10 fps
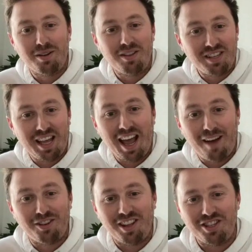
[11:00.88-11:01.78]
the day
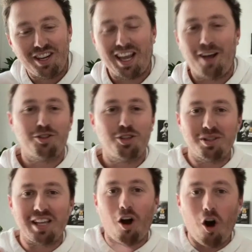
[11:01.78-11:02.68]
after they check out. So it's
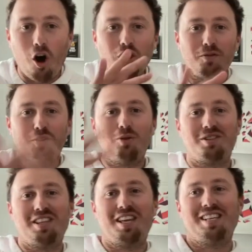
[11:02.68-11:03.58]
like all of
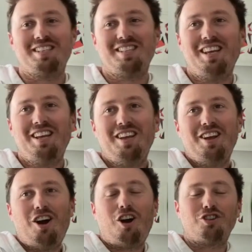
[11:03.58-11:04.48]
those things
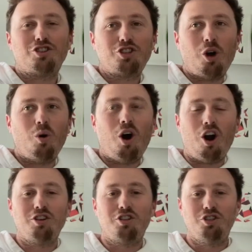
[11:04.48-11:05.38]
are so
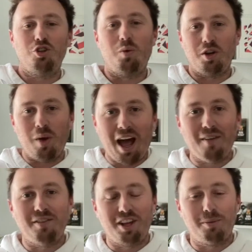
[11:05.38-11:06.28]
hard to do when you have
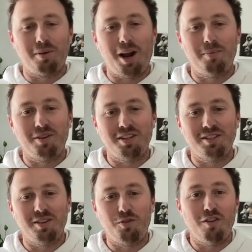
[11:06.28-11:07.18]
a lot of
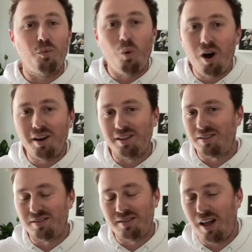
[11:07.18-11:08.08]
properties. If you have one,
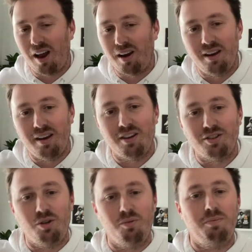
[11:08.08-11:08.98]
it's not an
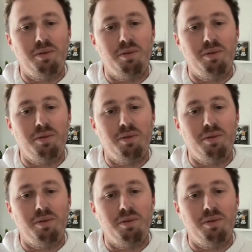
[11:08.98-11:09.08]
issue,